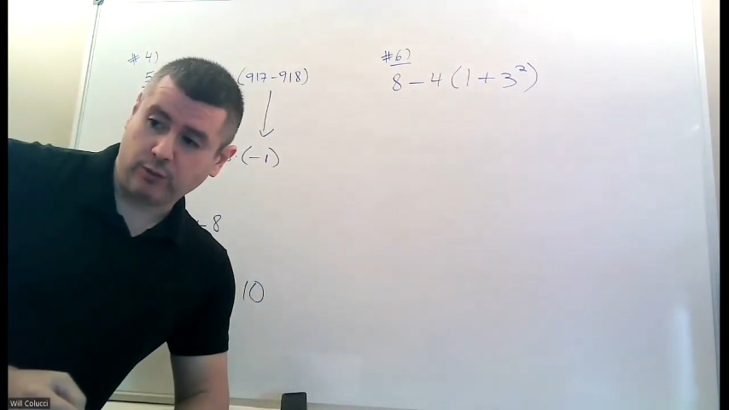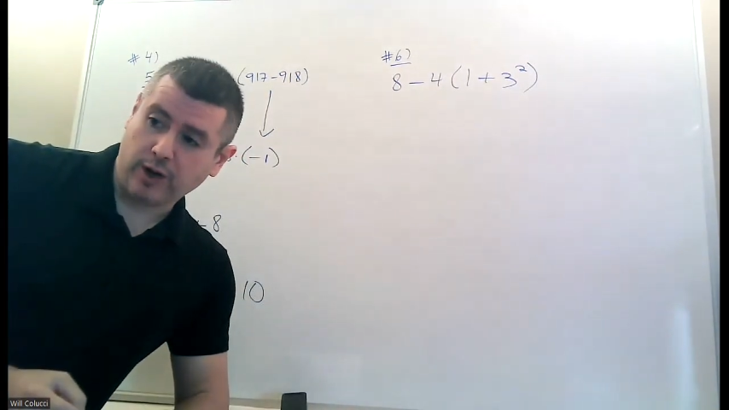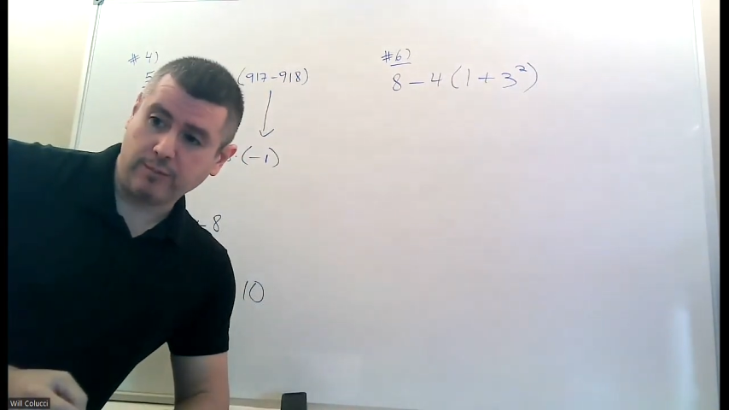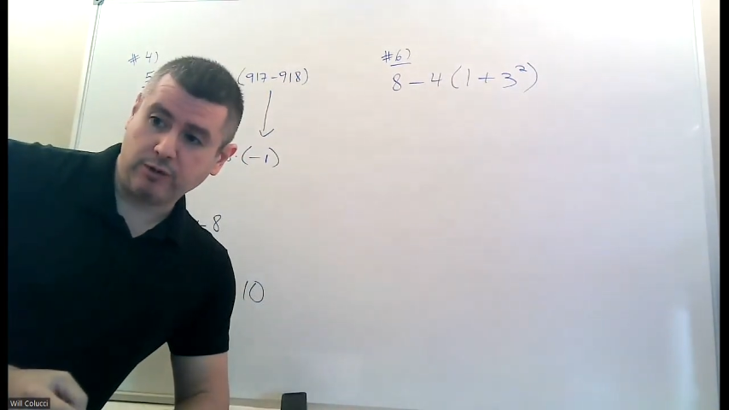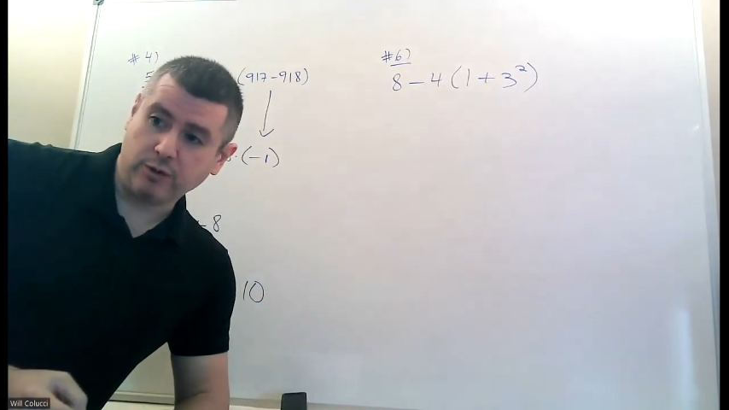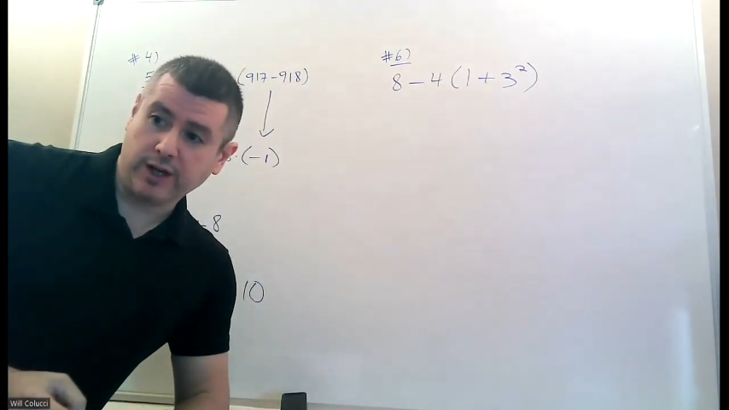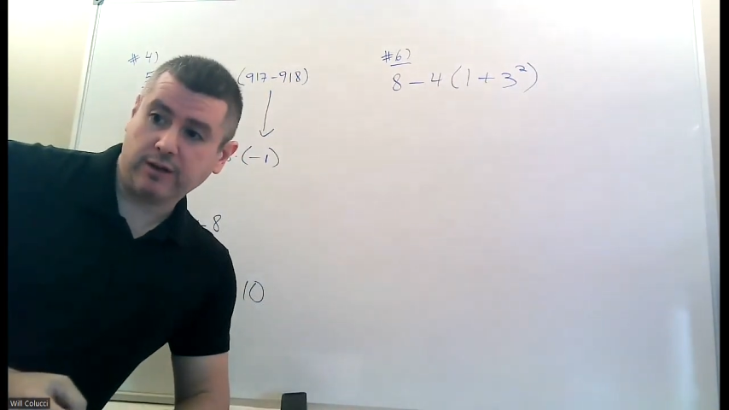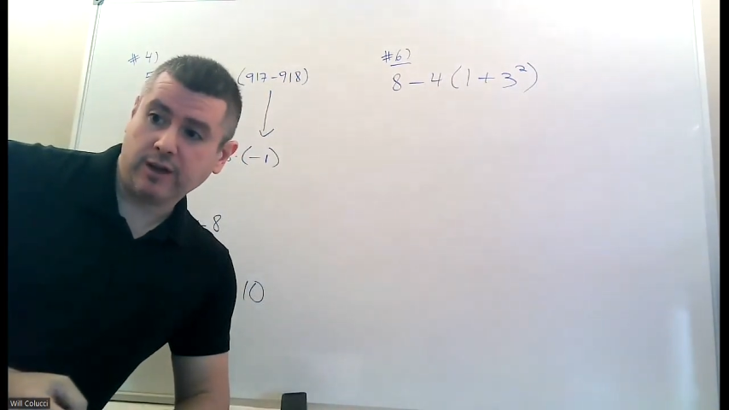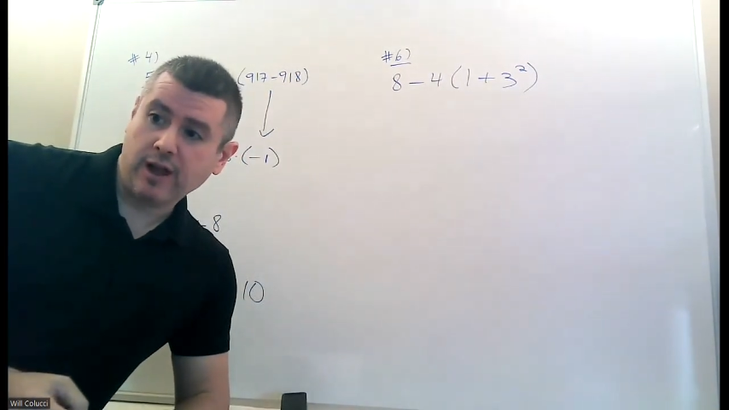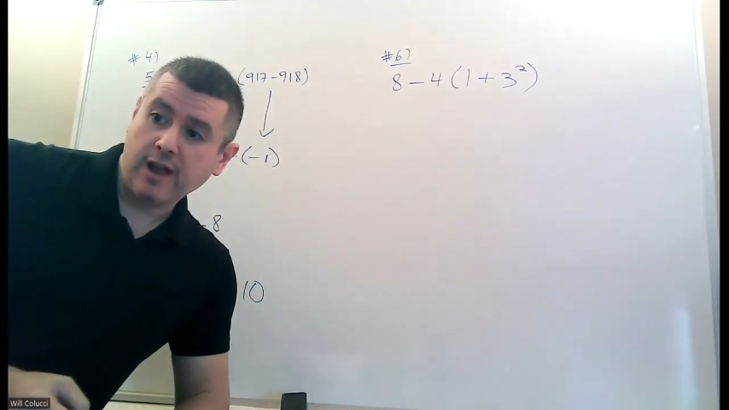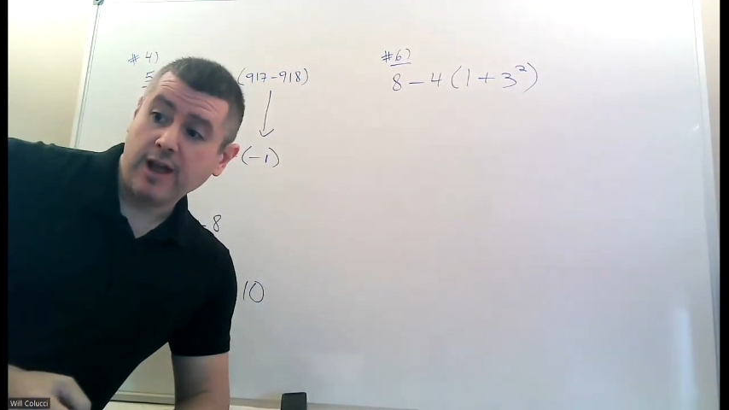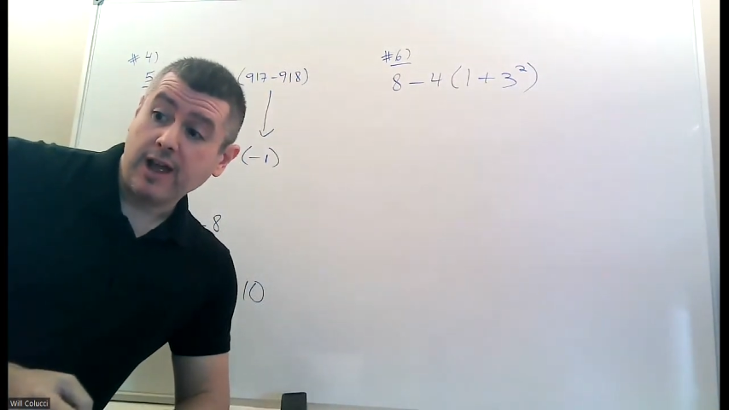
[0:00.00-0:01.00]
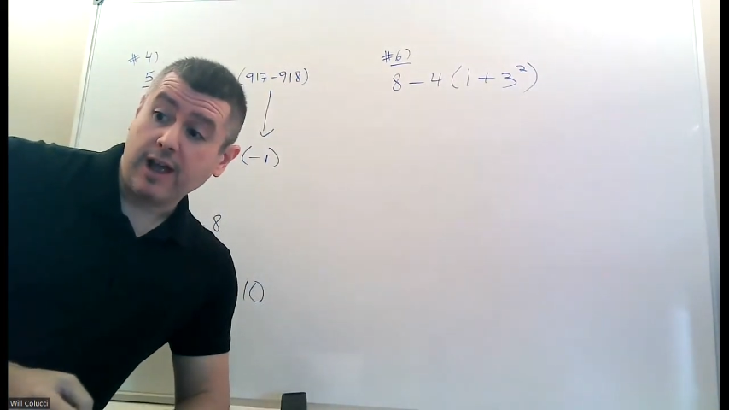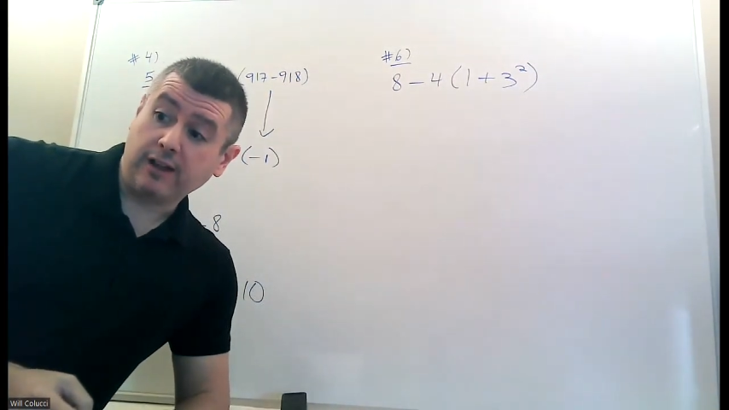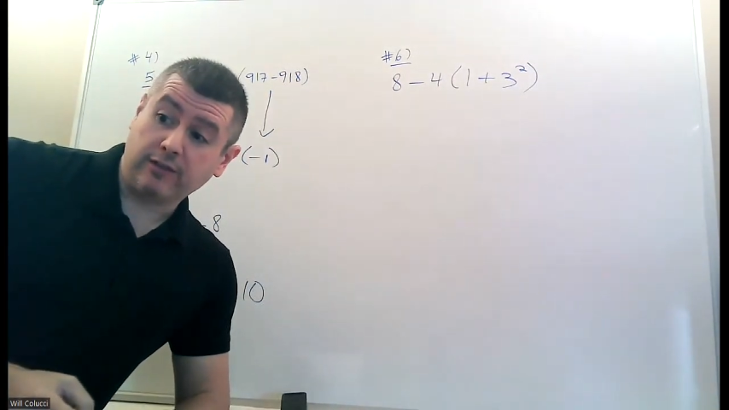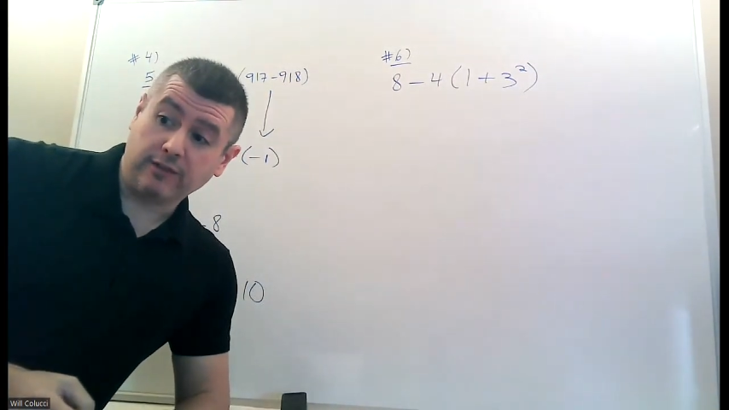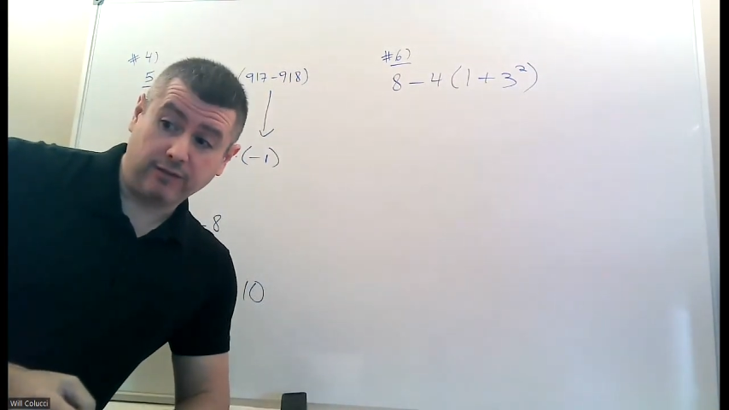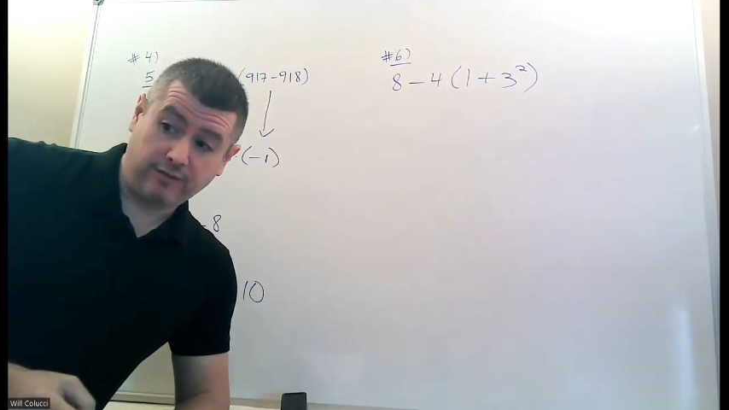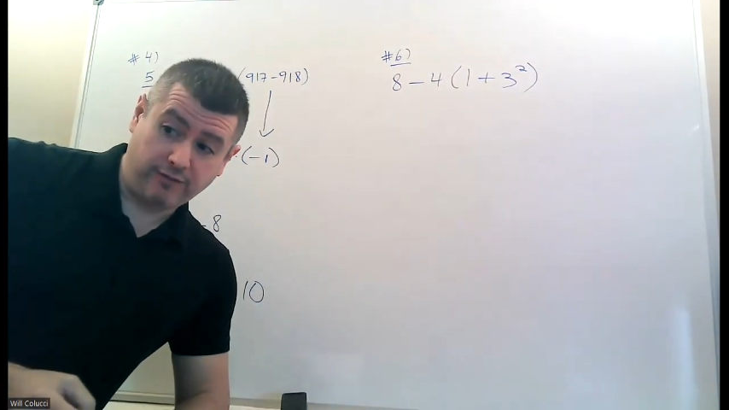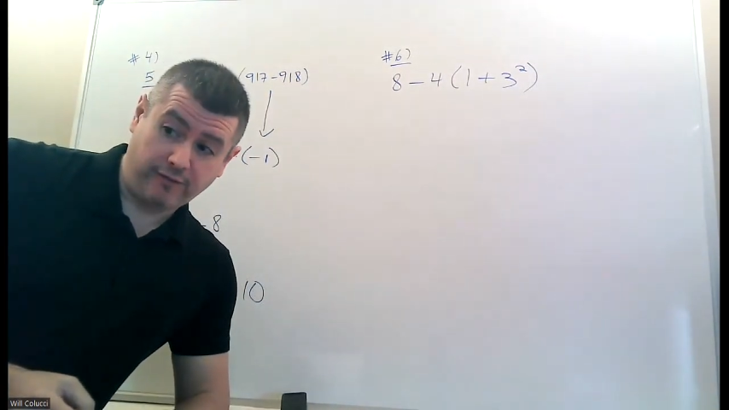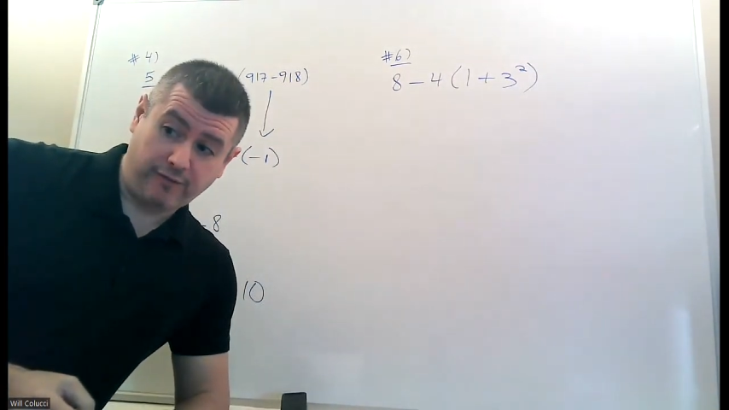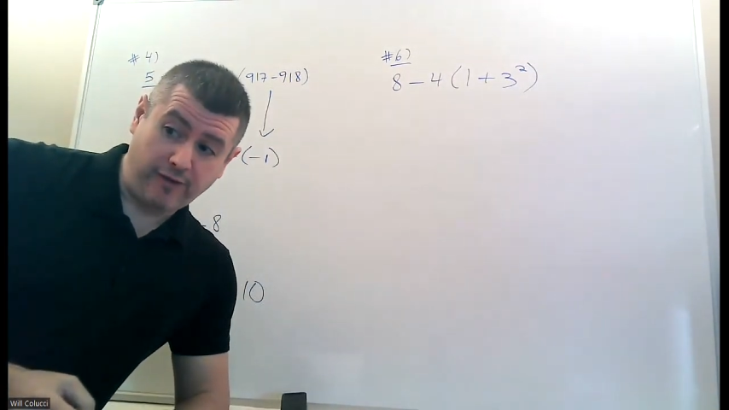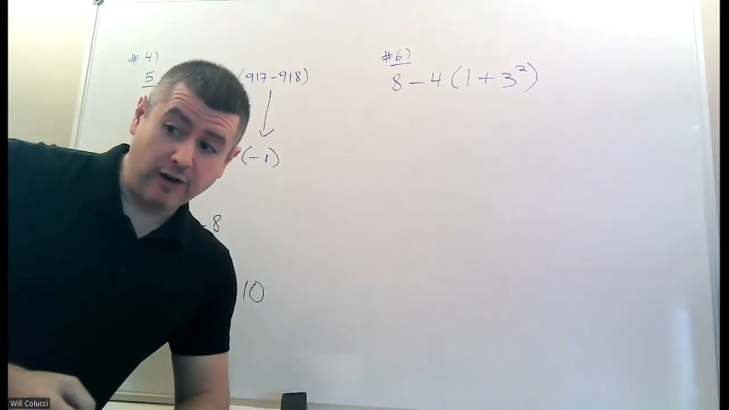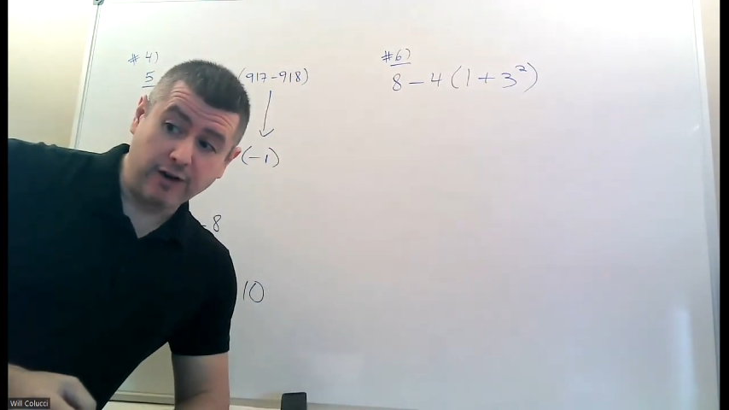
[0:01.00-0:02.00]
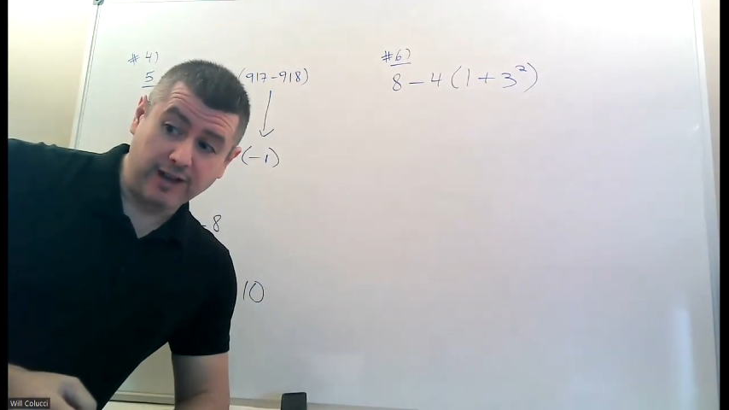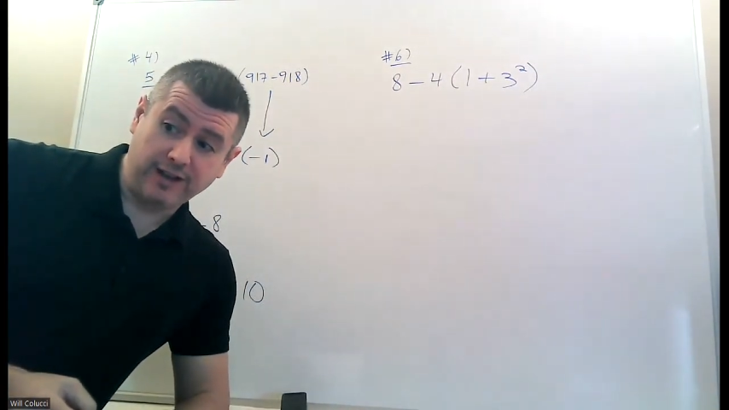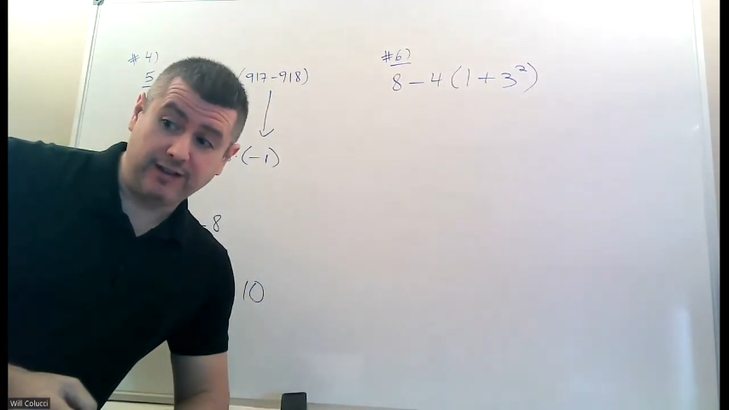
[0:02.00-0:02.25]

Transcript: That's why I'm doing it. It's Very